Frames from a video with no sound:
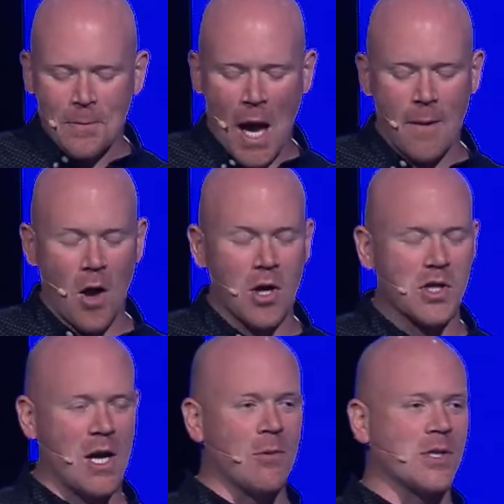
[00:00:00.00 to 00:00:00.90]
Um, our
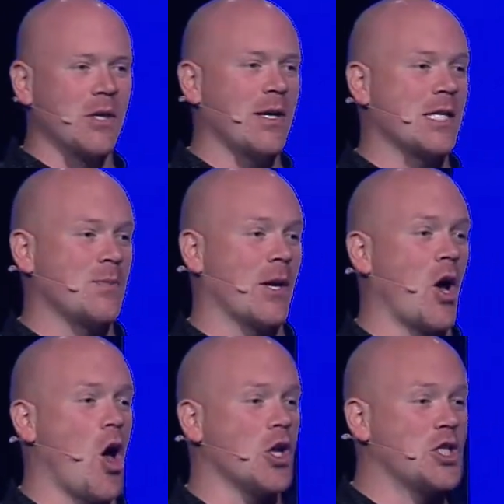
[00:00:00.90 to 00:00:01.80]
summer series has been
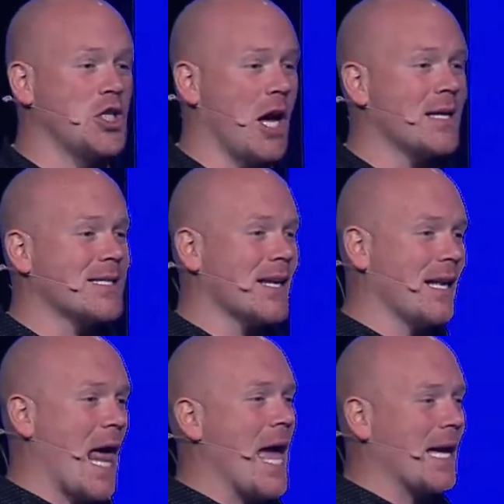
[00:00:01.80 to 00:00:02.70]
called Just
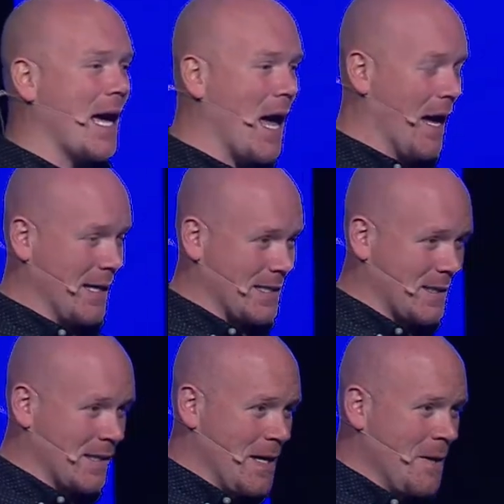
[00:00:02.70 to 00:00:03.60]
Like Us.